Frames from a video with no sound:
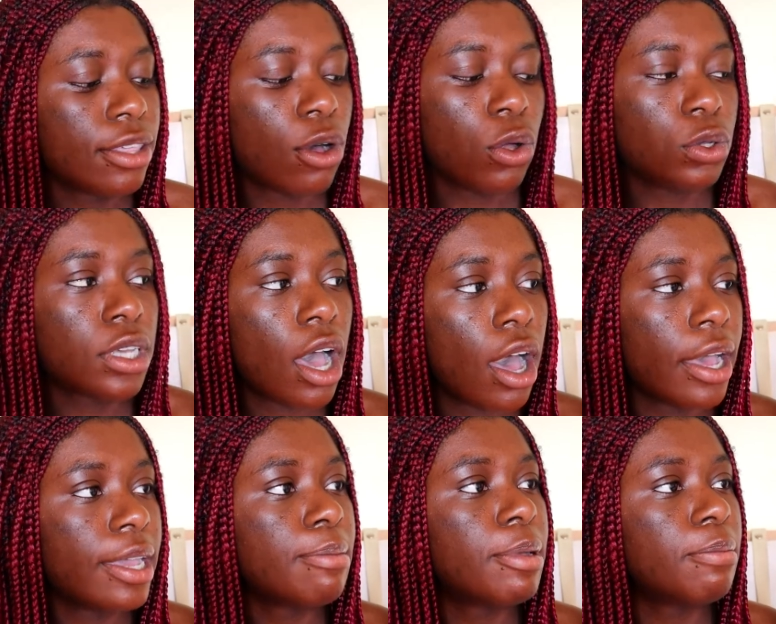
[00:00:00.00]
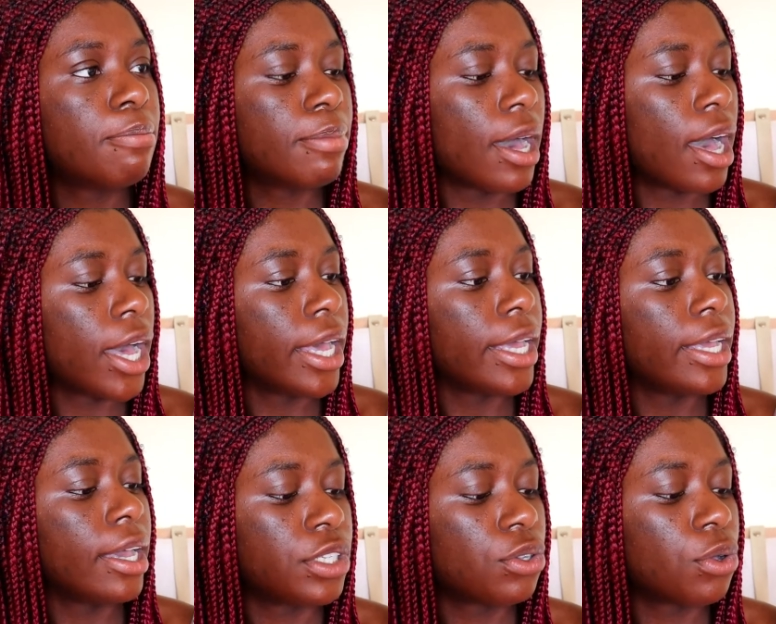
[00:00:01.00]
the Whole Time by
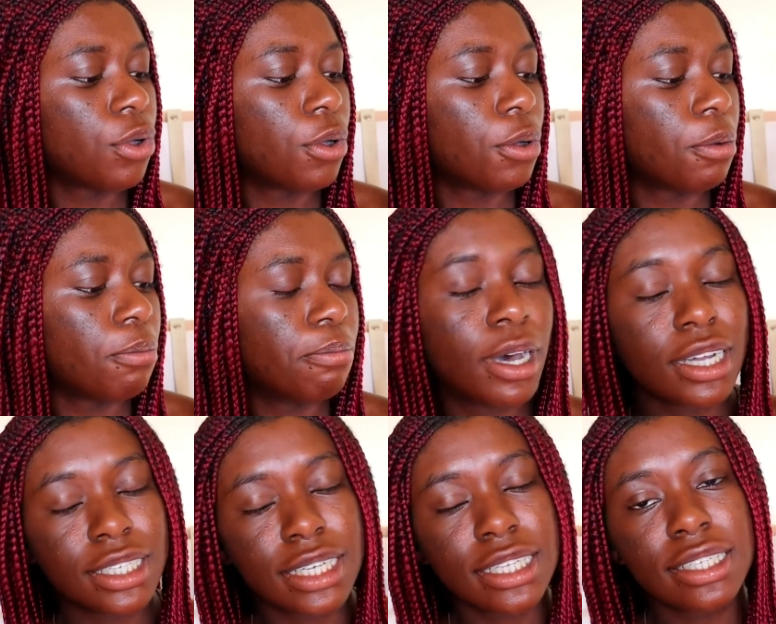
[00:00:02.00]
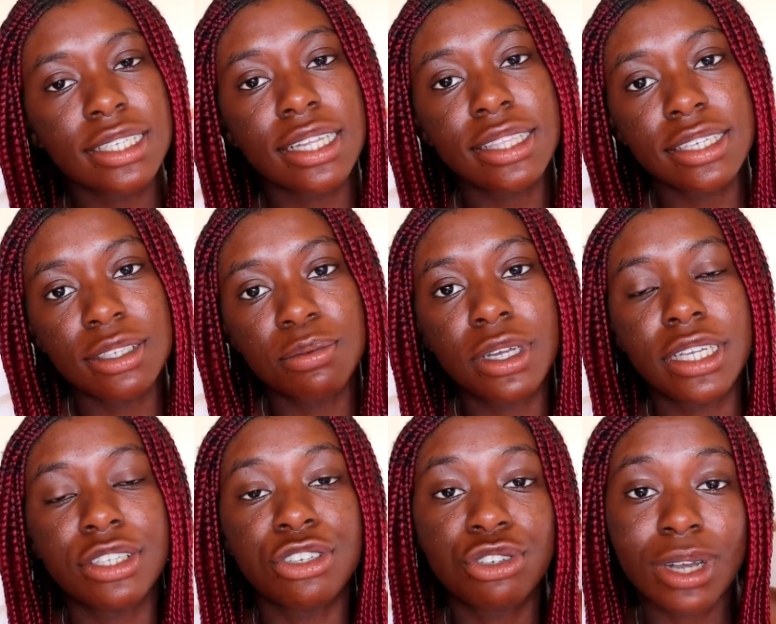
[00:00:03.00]
Vitor Martins, and this one
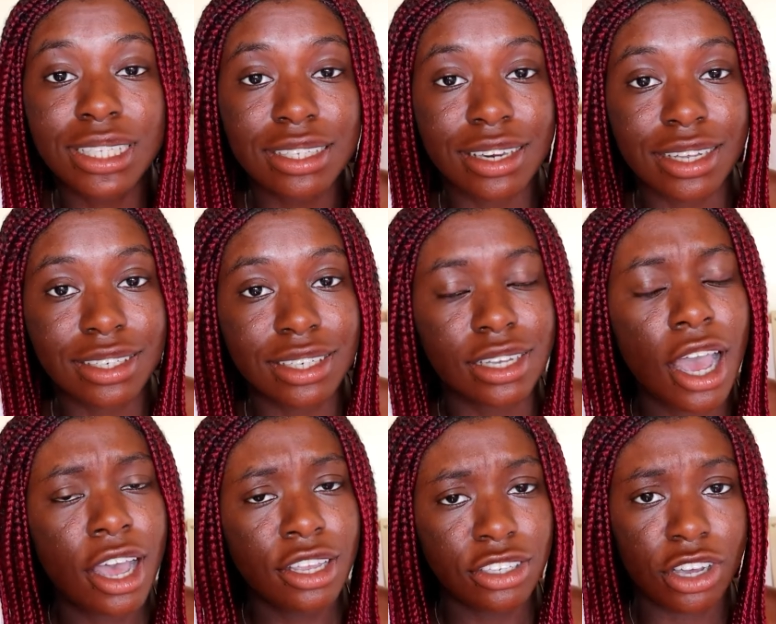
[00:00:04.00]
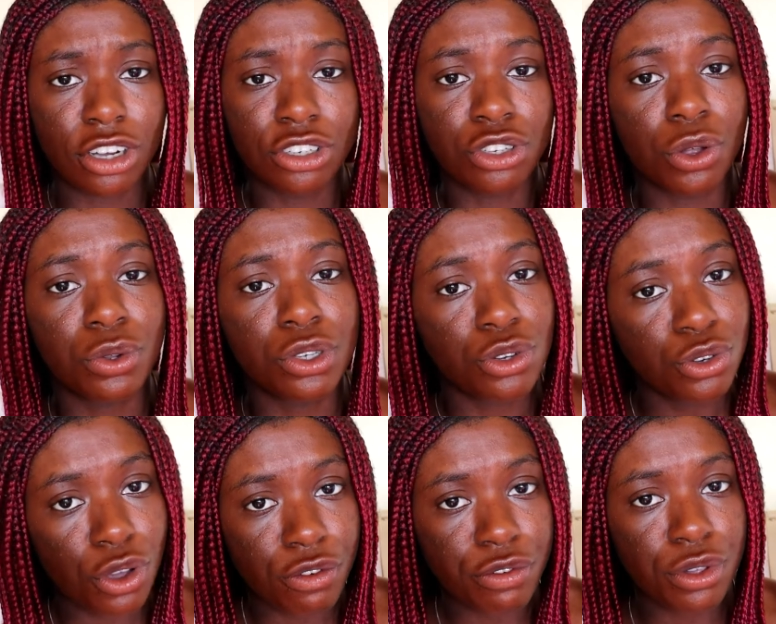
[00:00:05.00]
is a translated young adult
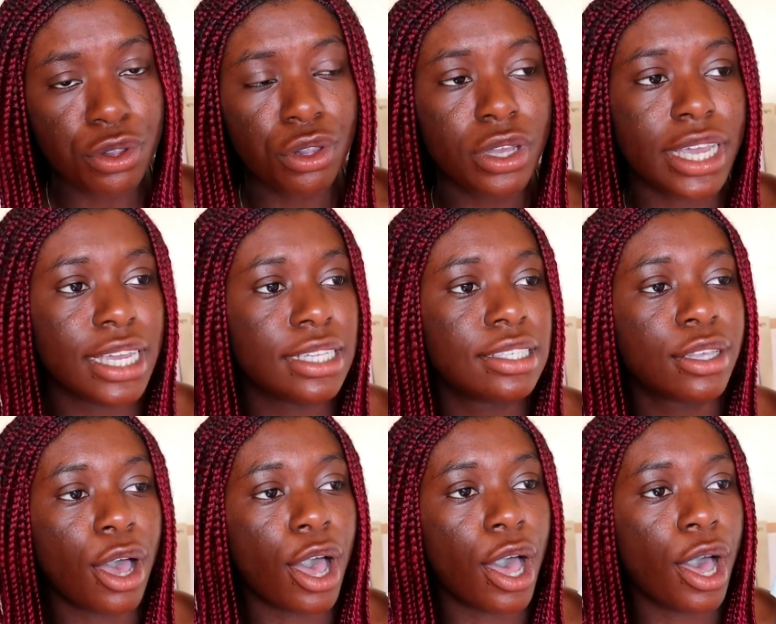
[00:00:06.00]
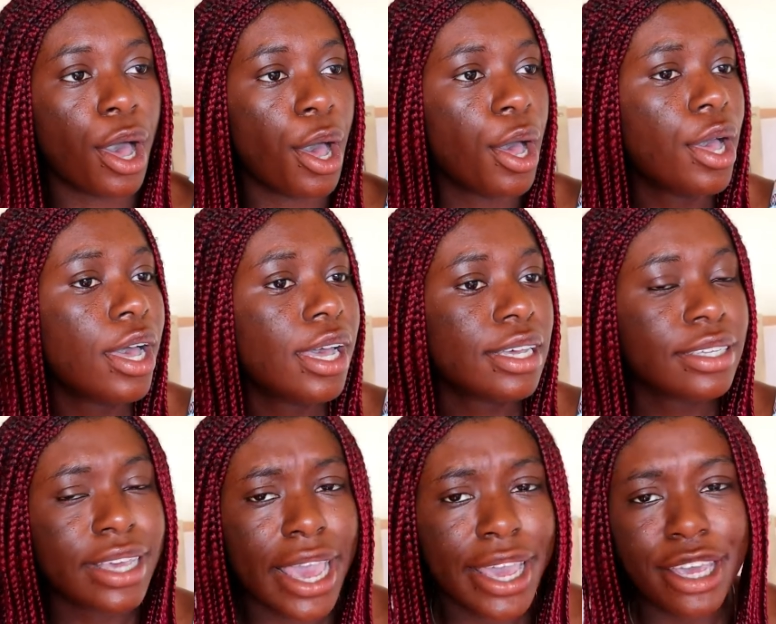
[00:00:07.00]
novel. It's a uh,
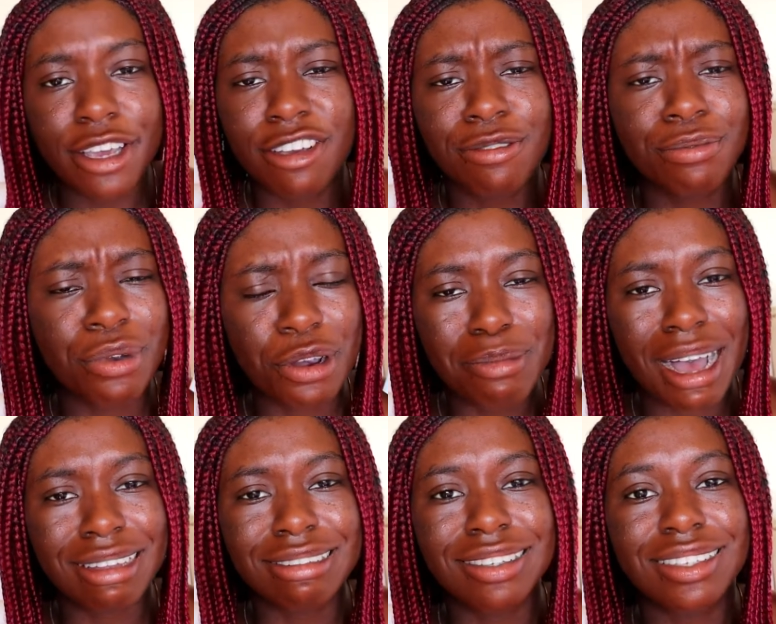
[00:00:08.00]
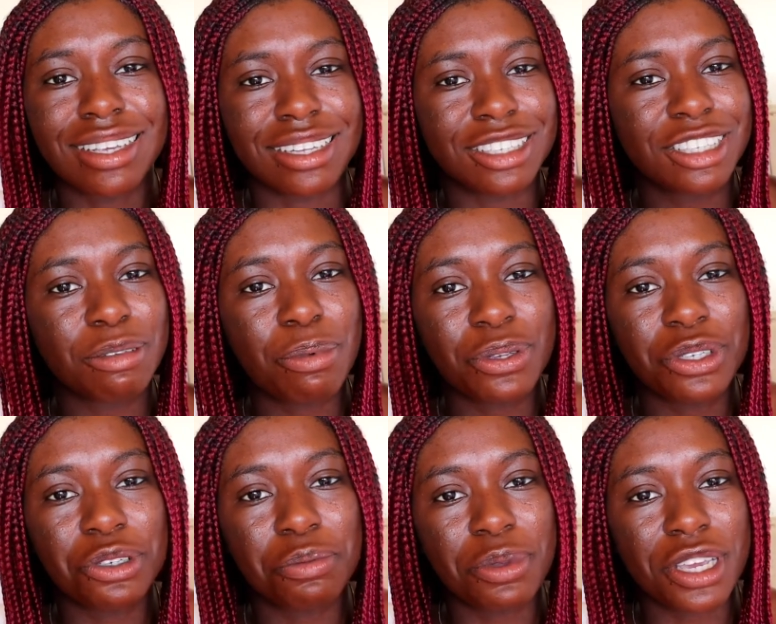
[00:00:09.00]
gay romance. It's
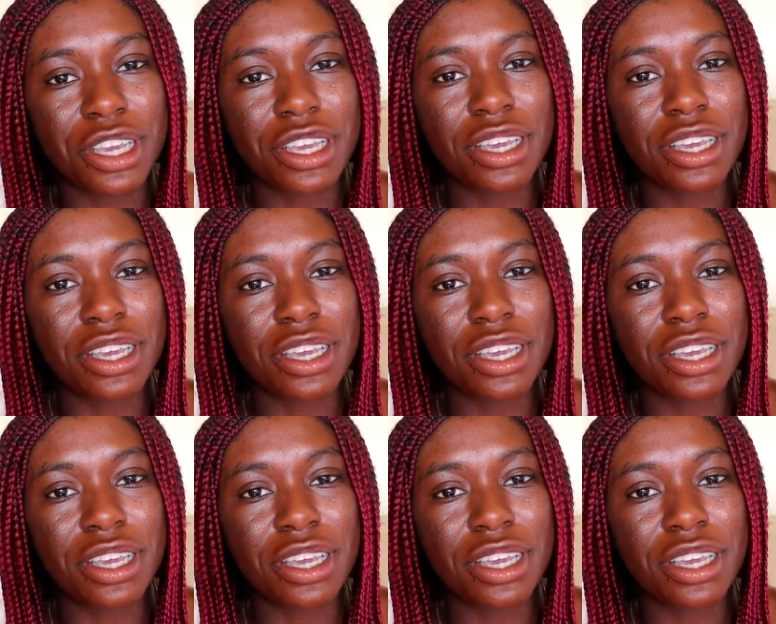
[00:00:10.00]
supposed to be